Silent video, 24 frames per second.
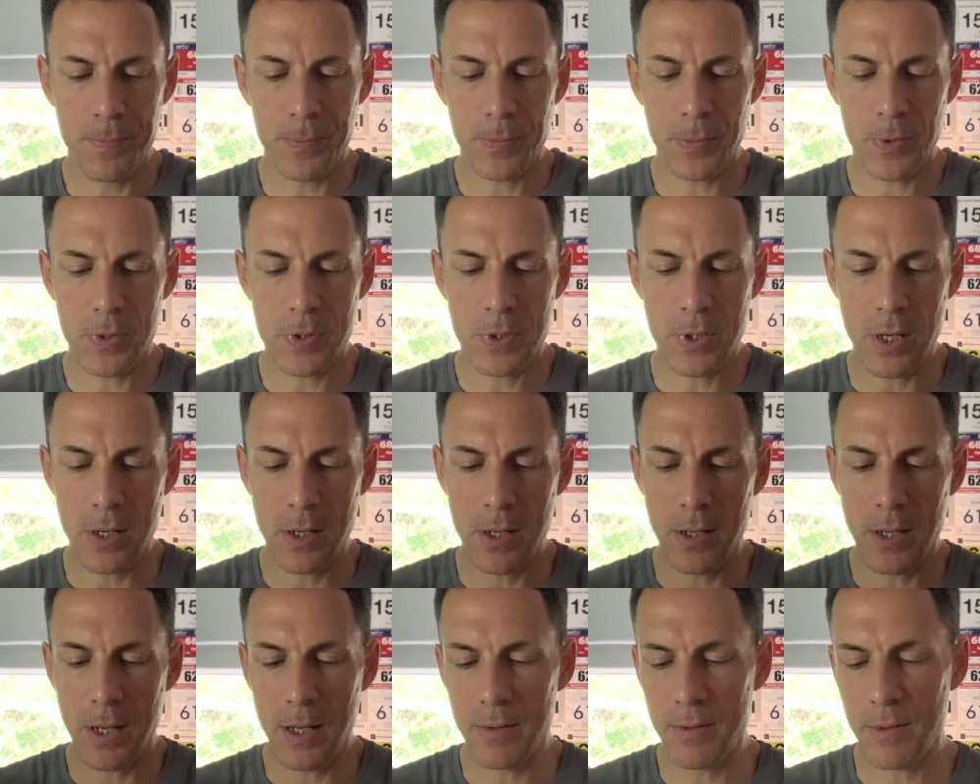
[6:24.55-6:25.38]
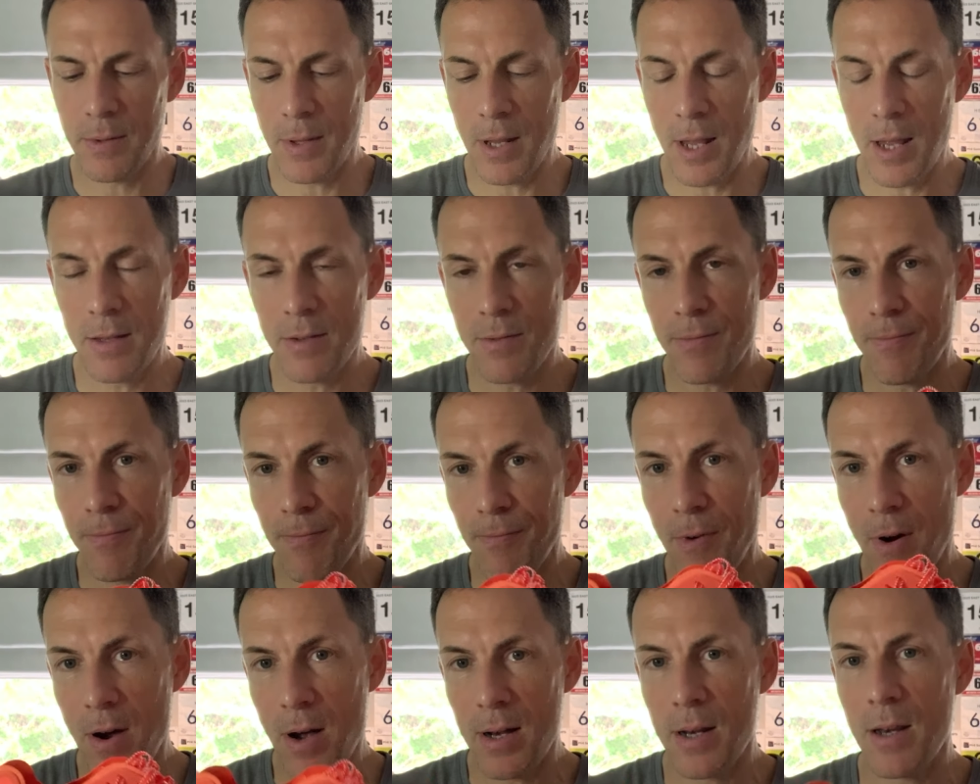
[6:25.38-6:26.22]
So it
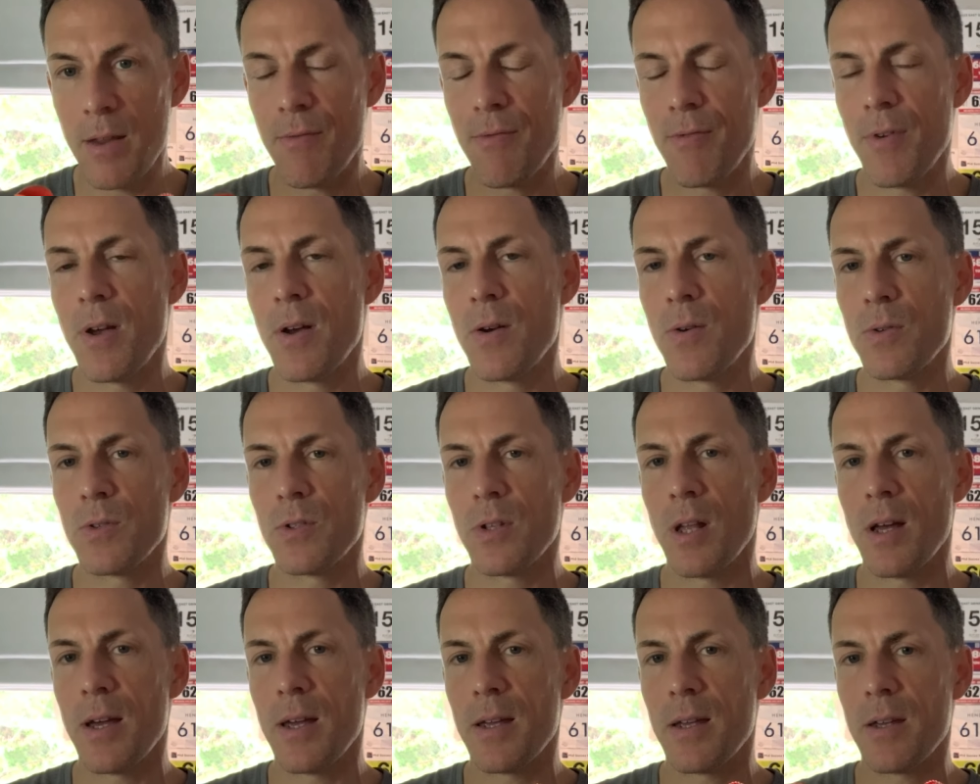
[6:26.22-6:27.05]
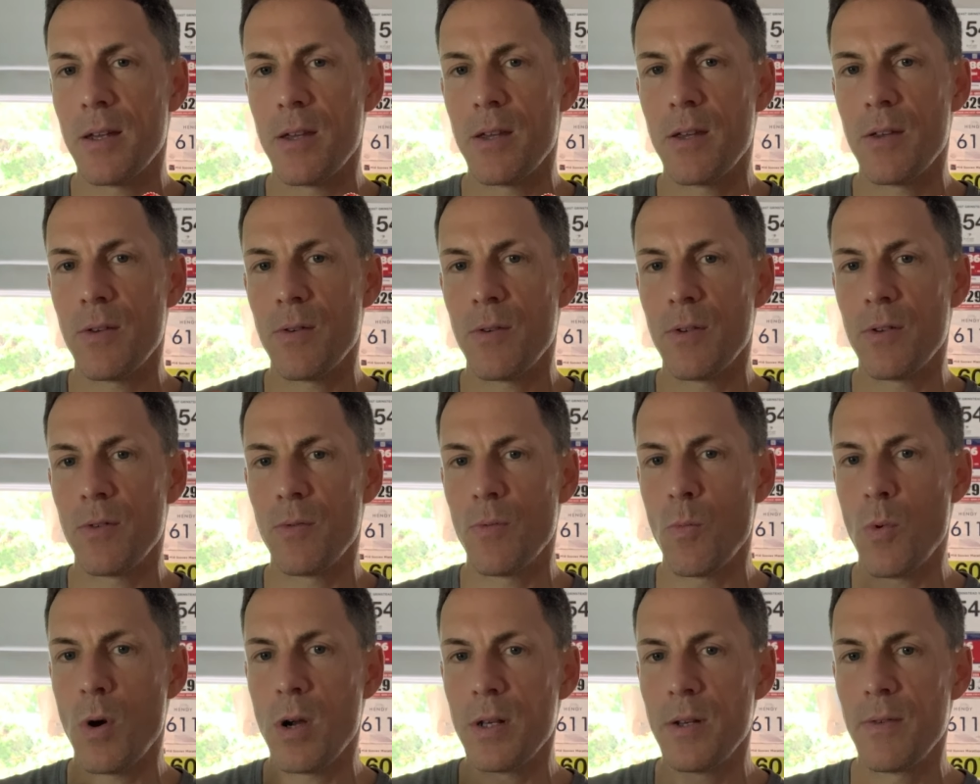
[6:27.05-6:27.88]
finally feels like,
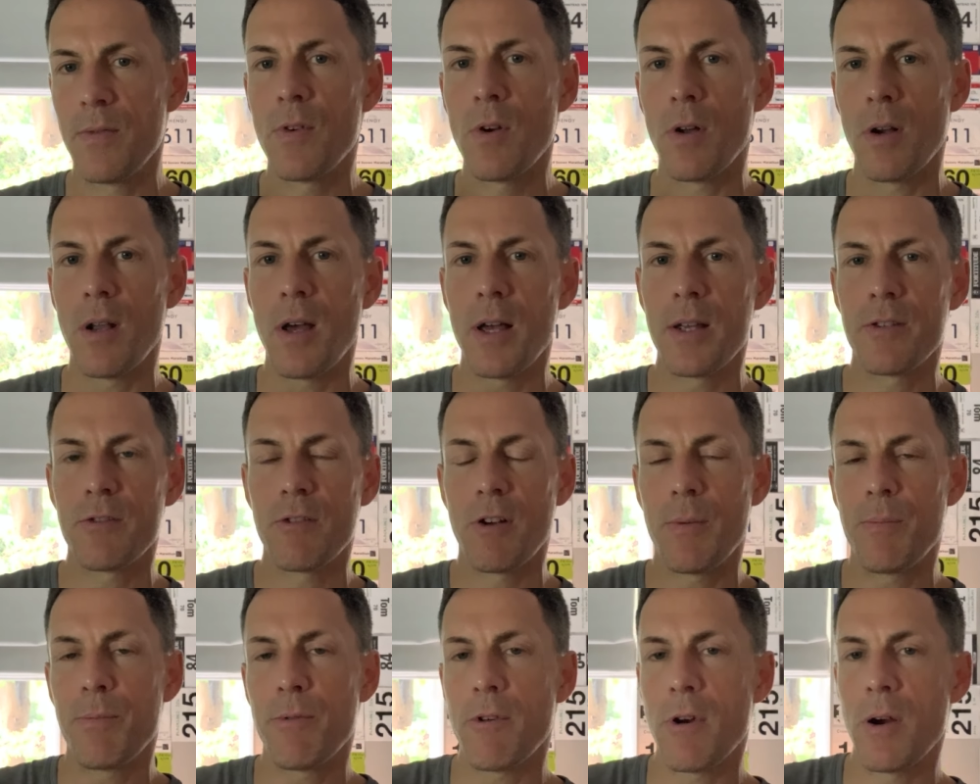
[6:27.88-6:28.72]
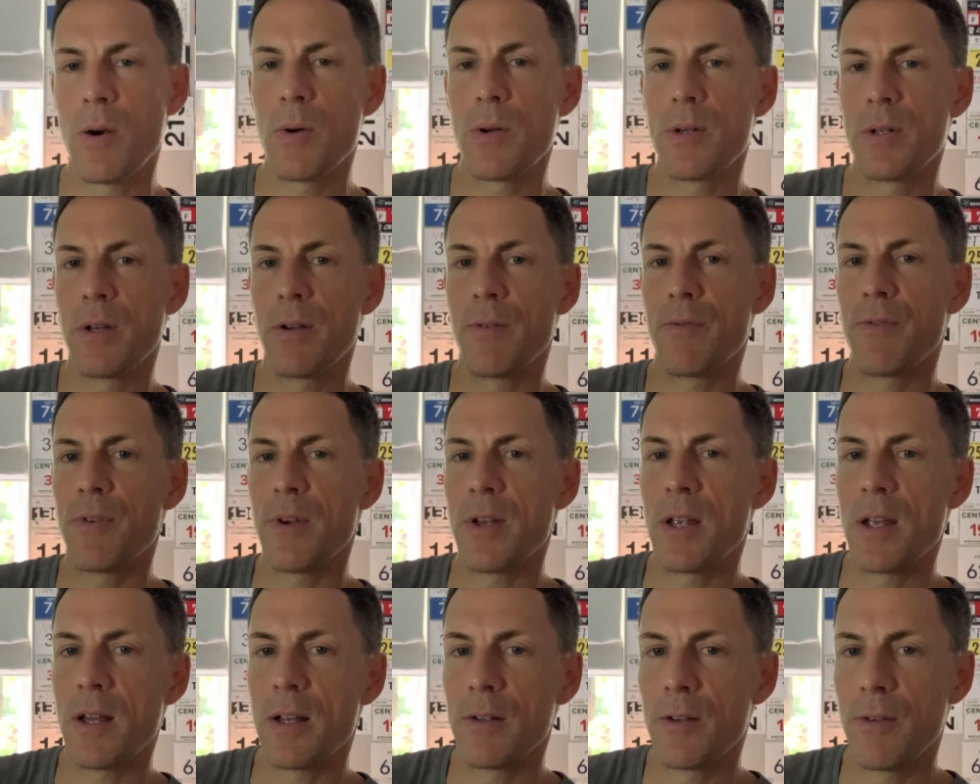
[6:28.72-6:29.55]
one, you've got Light Strike Pro on your
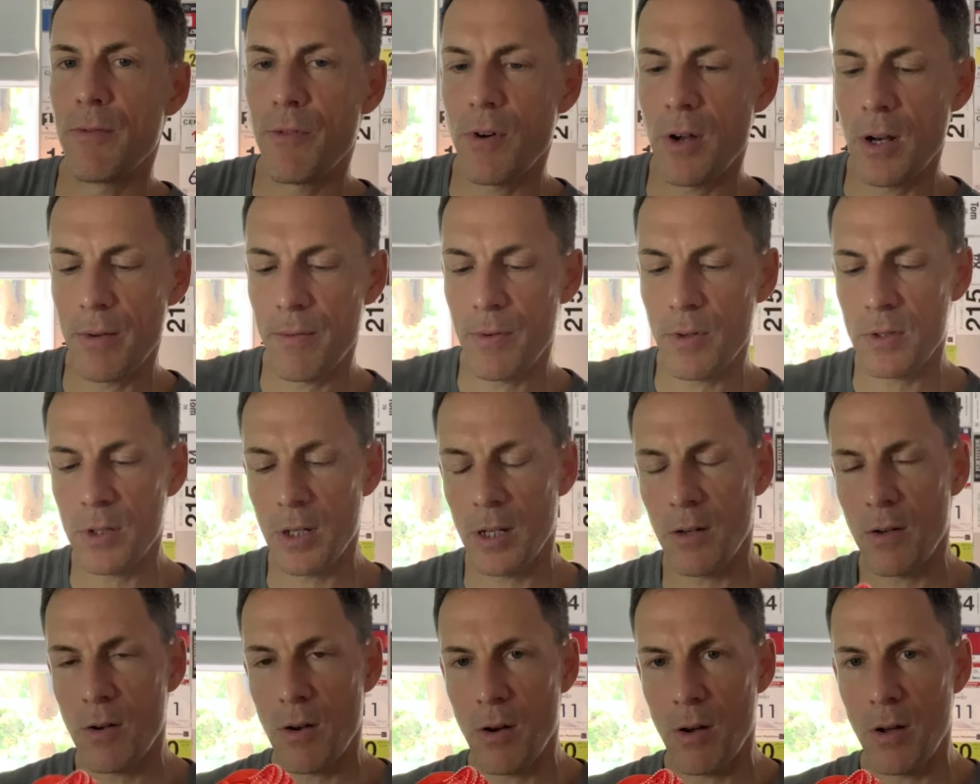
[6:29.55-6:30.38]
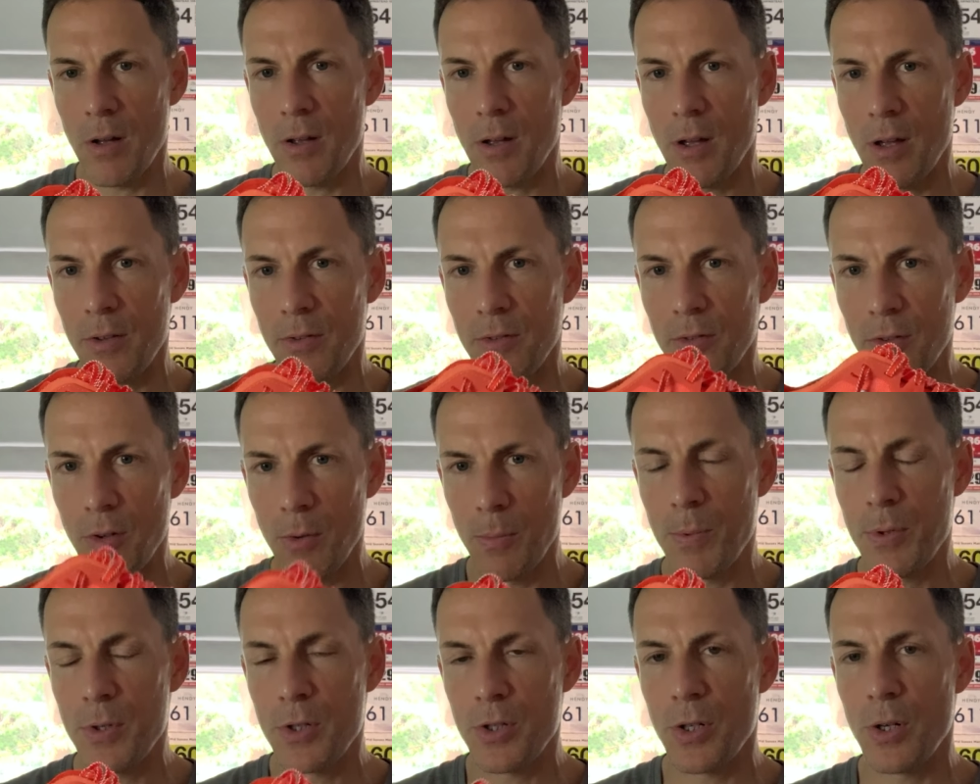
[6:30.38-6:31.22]
feet, and you finally feels like you've got a
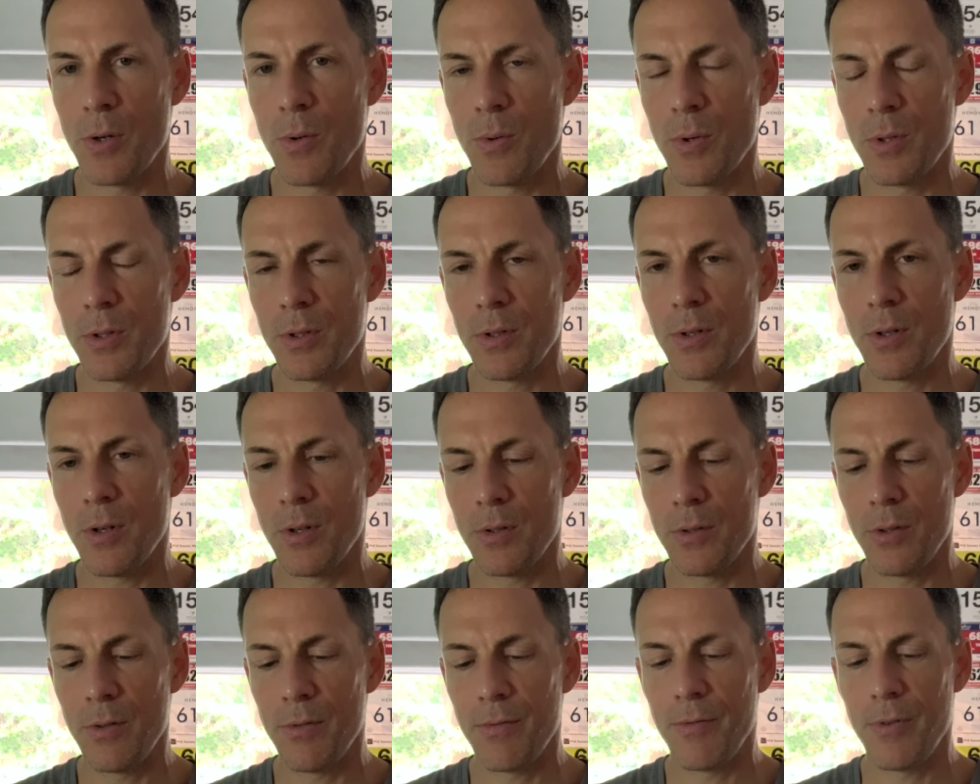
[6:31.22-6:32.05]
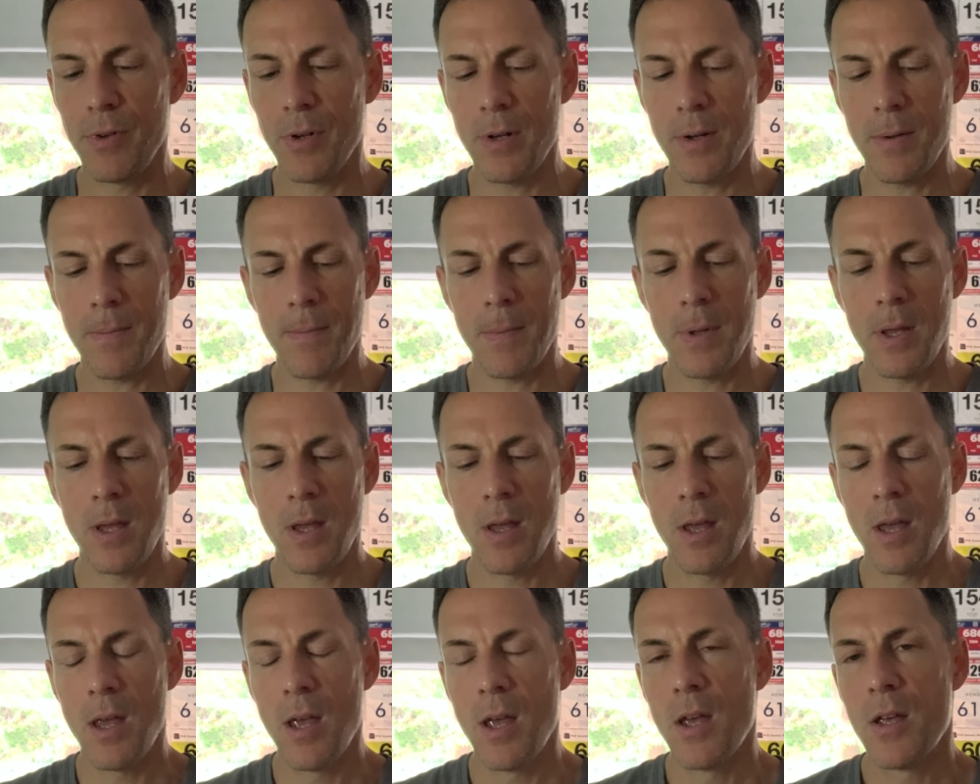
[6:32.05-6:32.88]
super shoe on your foot.
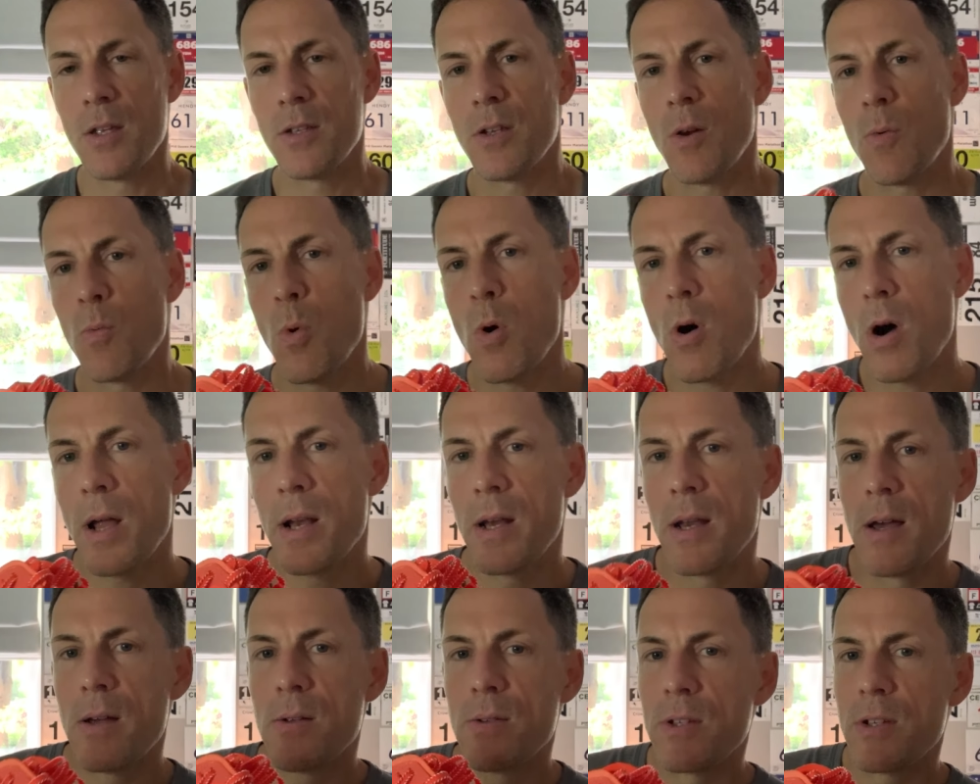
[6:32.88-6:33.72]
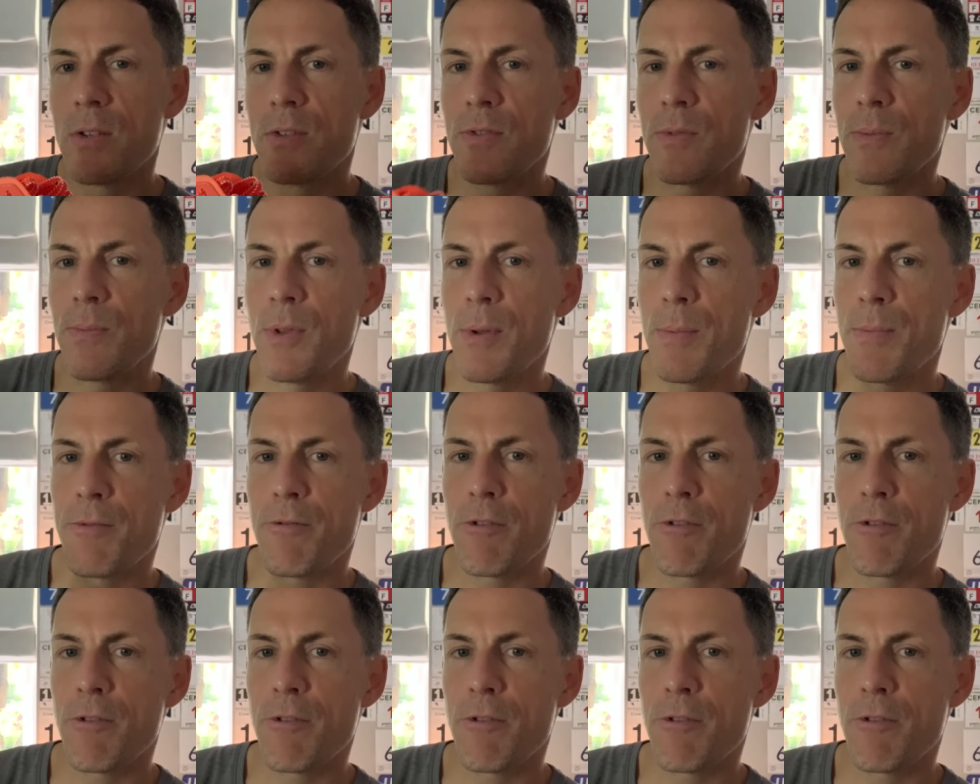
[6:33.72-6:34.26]
So what I noticed from the